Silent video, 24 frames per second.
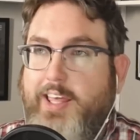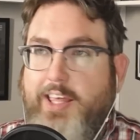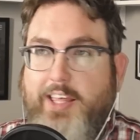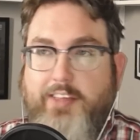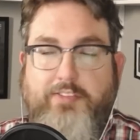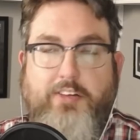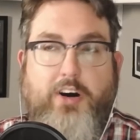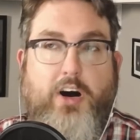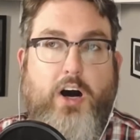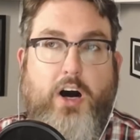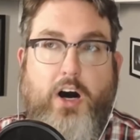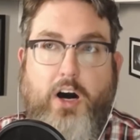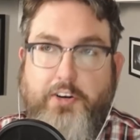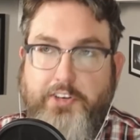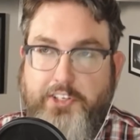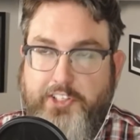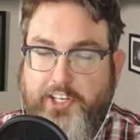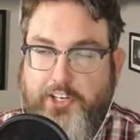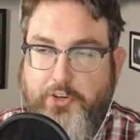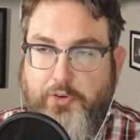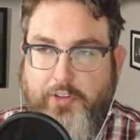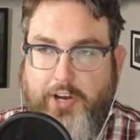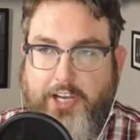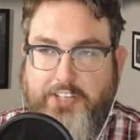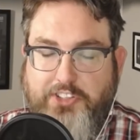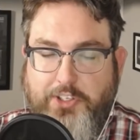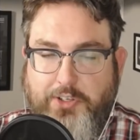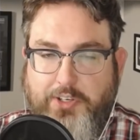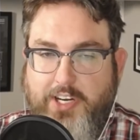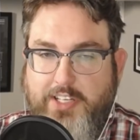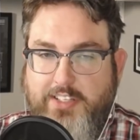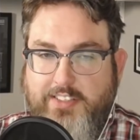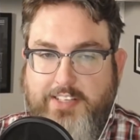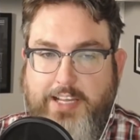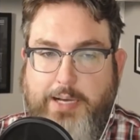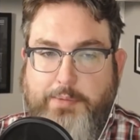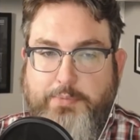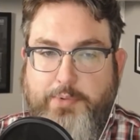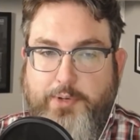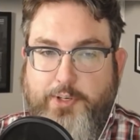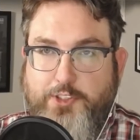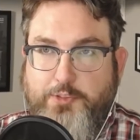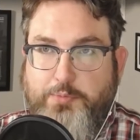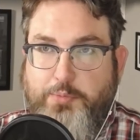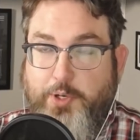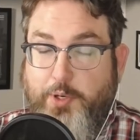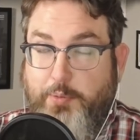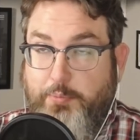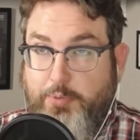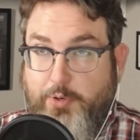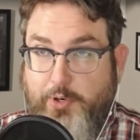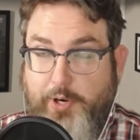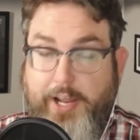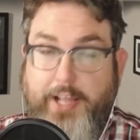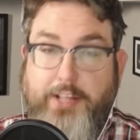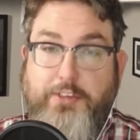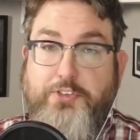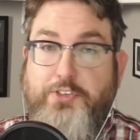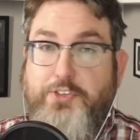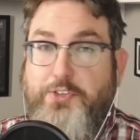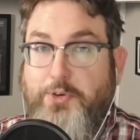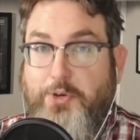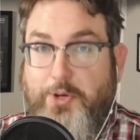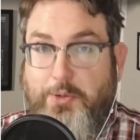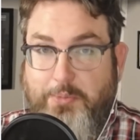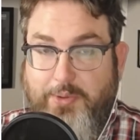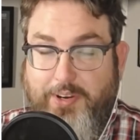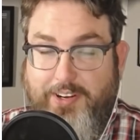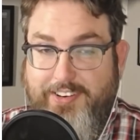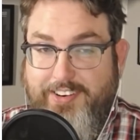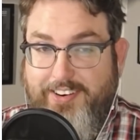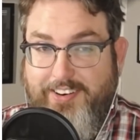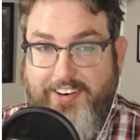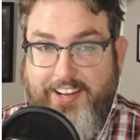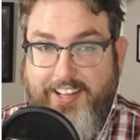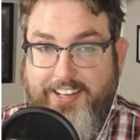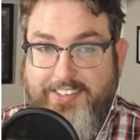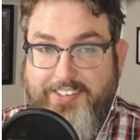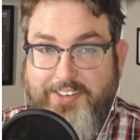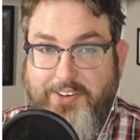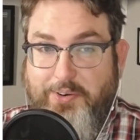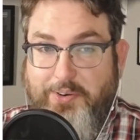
If all you're going to do with EDHREC Scepter is put a Brainstorm under it